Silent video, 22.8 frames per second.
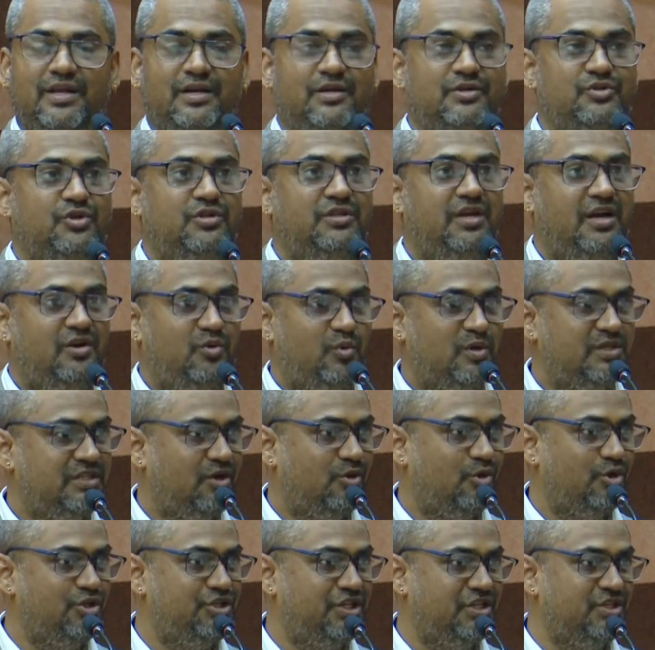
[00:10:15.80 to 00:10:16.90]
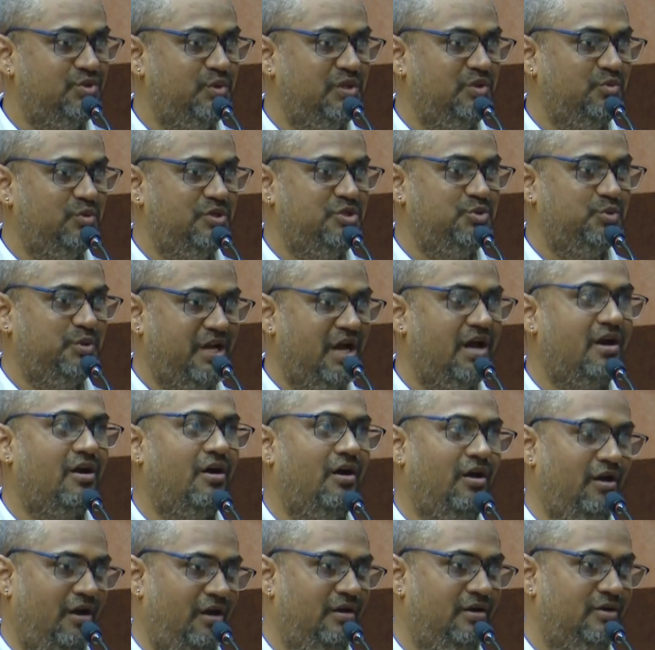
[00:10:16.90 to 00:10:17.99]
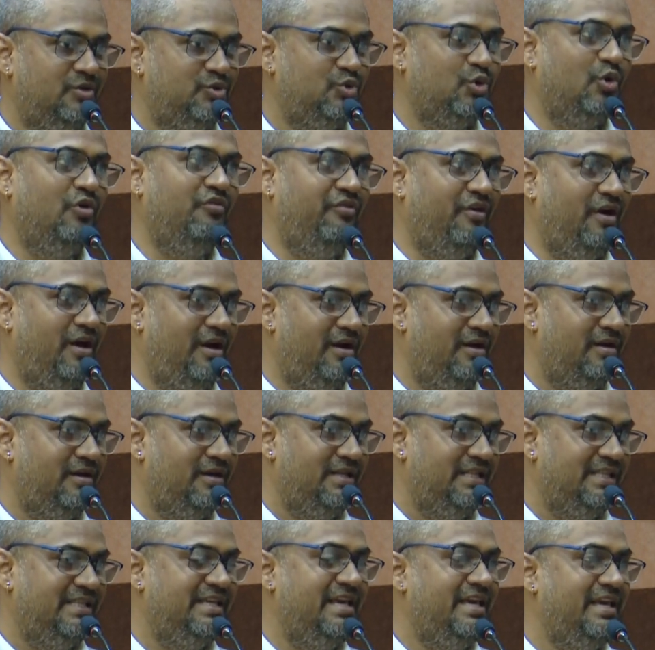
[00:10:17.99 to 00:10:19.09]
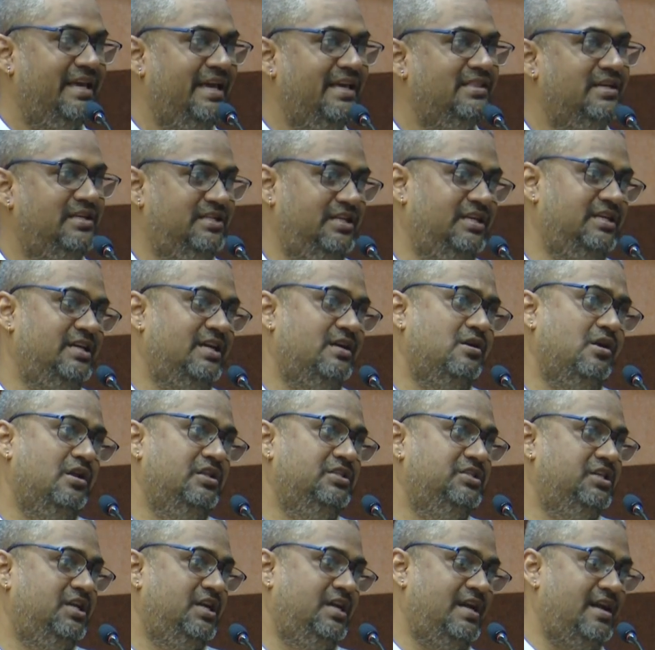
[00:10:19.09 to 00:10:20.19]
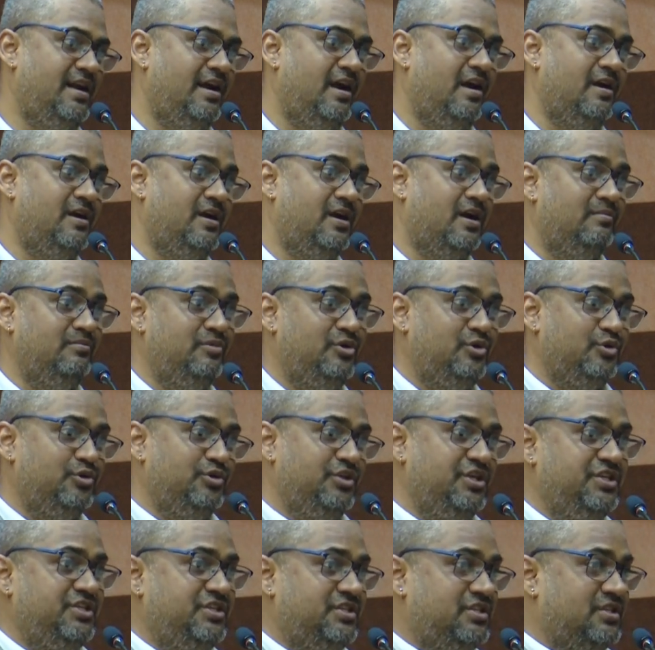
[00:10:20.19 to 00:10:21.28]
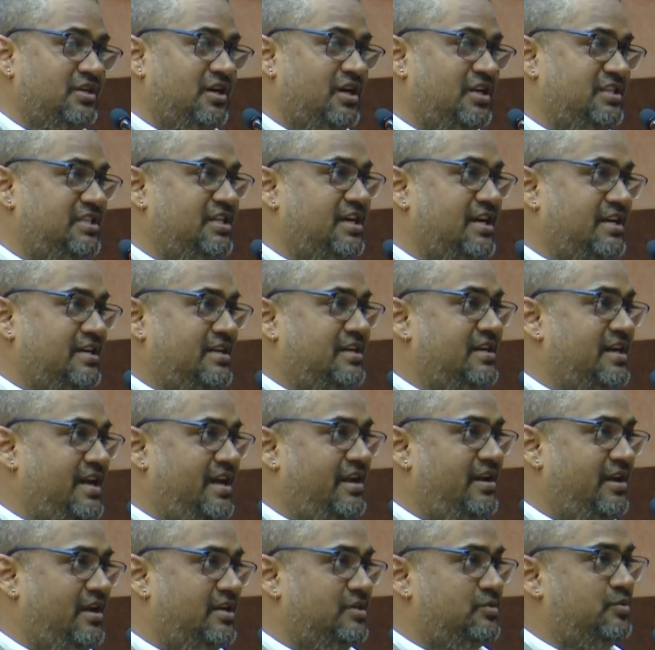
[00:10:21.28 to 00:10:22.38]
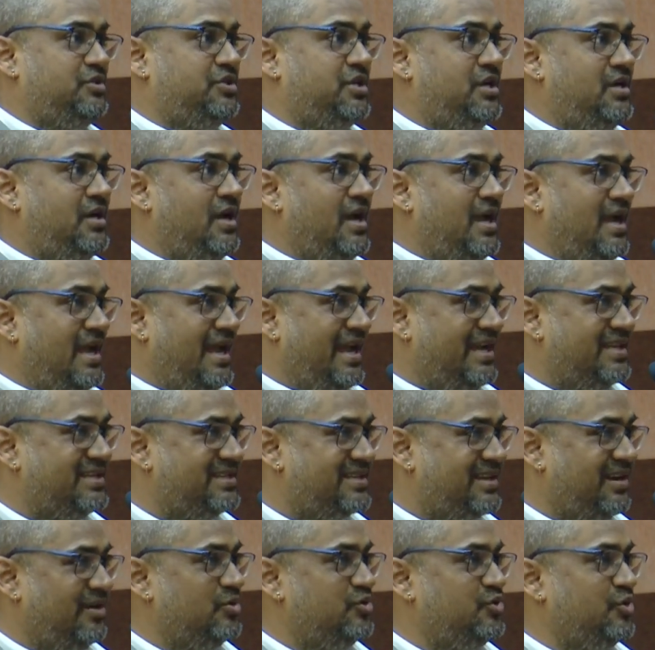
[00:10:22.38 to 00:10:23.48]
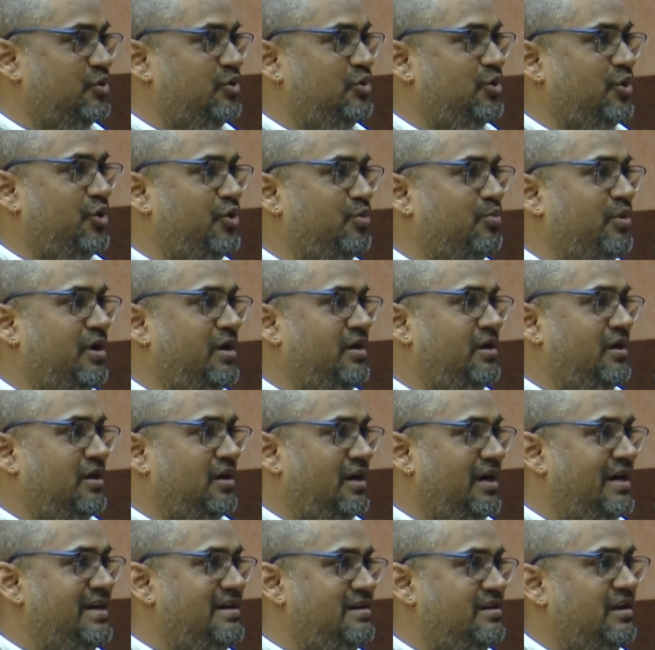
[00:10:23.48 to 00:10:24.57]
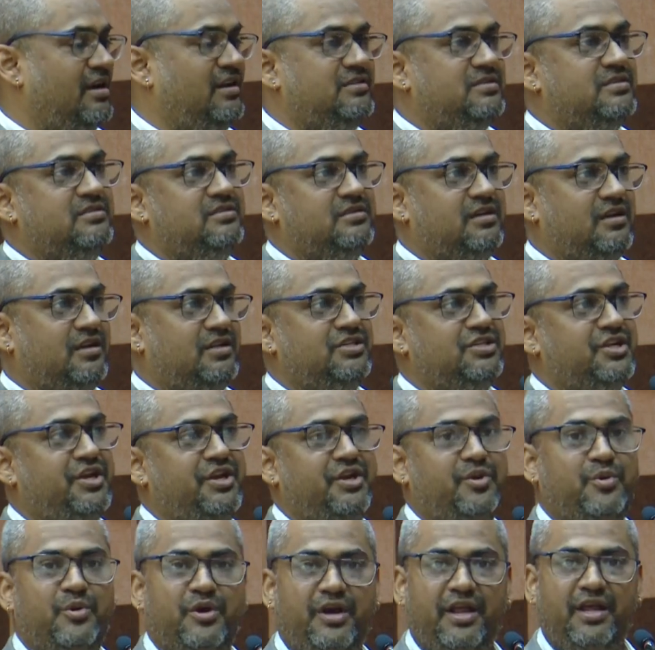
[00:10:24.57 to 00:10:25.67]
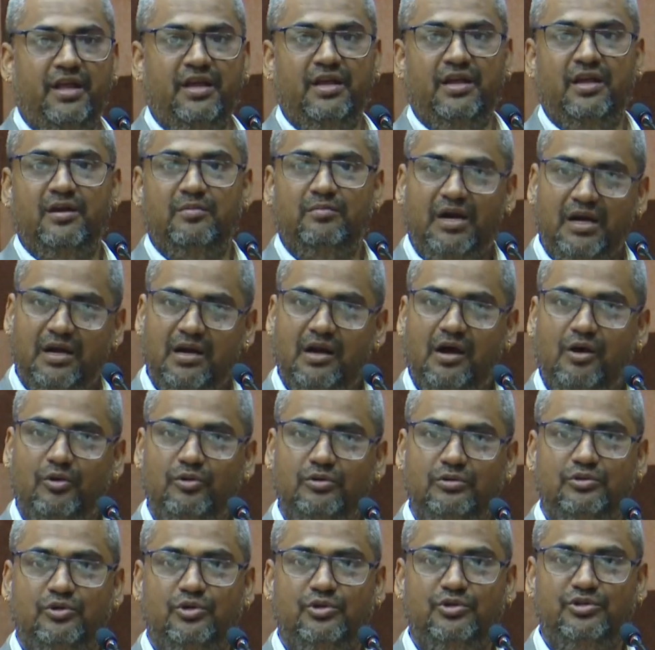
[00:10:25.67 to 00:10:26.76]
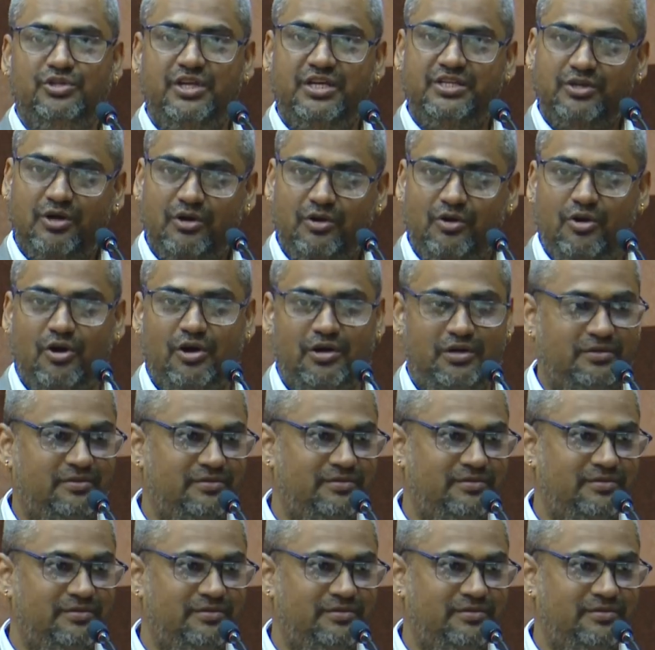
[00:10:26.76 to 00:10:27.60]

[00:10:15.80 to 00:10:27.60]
So that was the questions with which we are all so far, thinking that the technology cannot come to these uncharted areas which are exclusive to human intelligence or ingenuity, but now those days are gone.